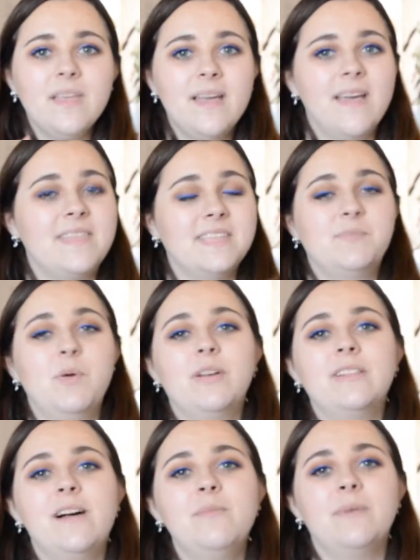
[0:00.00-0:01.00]
uh, this book
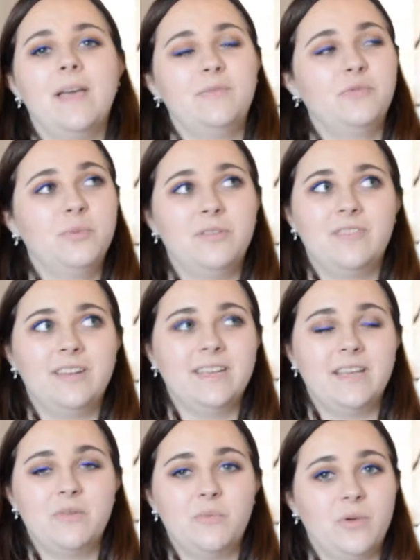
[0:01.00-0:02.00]
club, and we'll be
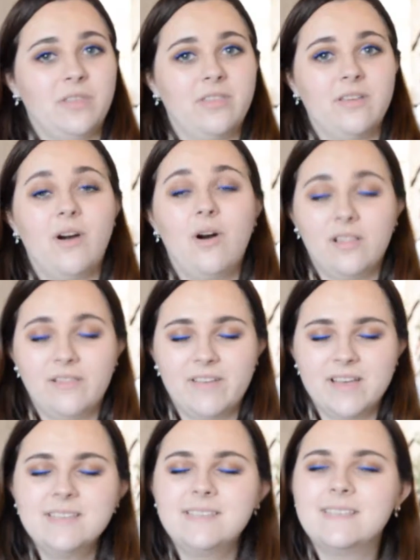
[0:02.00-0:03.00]
reading it with all of
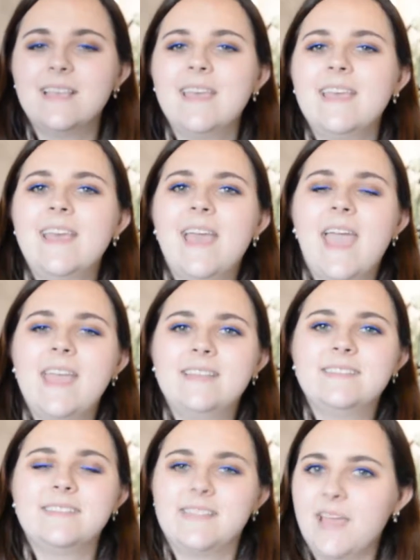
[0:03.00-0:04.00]
us.
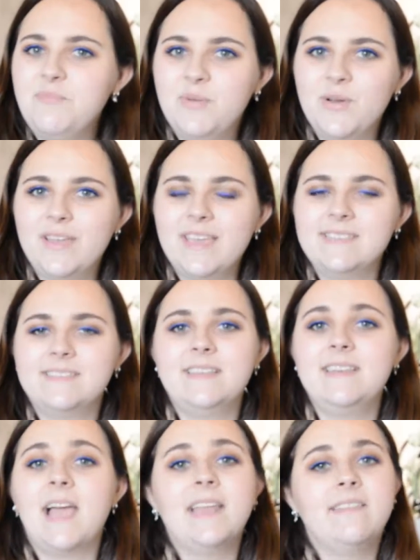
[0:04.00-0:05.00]
And that book is
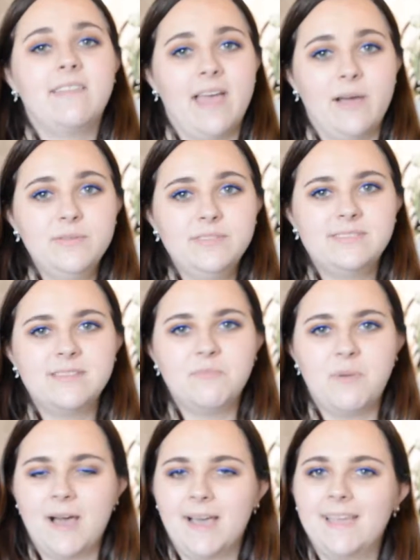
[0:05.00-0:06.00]
Ninth House
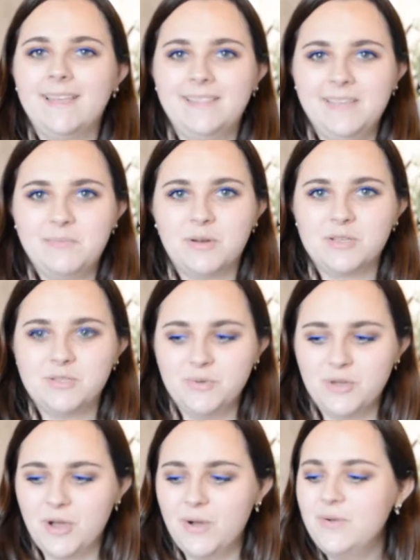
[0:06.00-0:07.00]
by Leigh
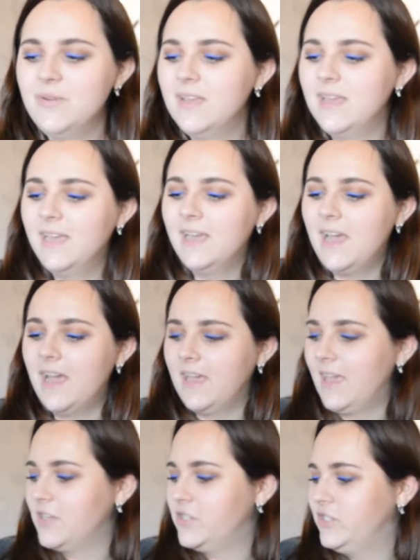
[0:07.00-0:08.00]
Bardugo.
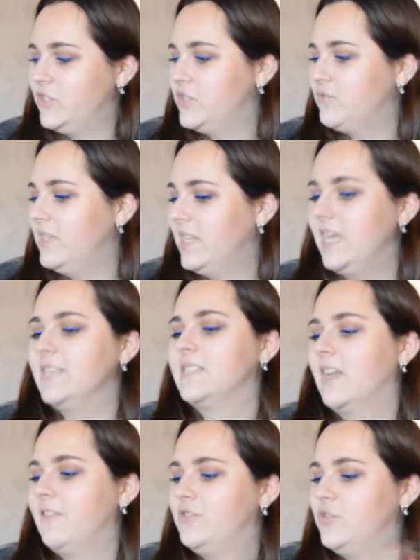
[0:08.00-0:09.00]
I actually just realized
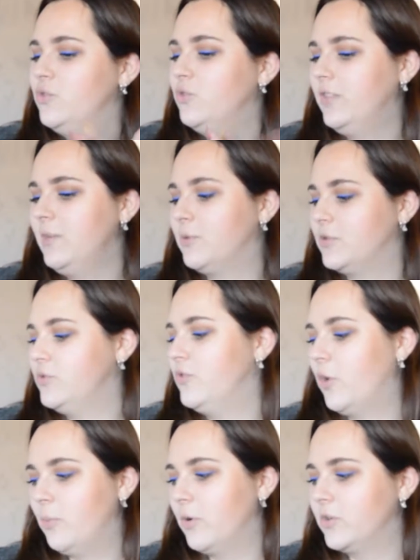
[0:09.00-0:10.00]
that I have two Leigh
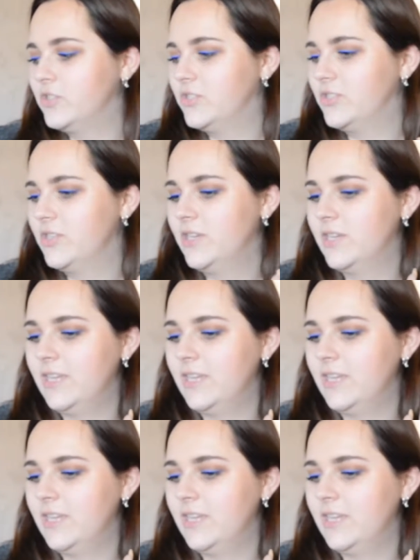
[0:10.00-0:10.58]
Bardugo books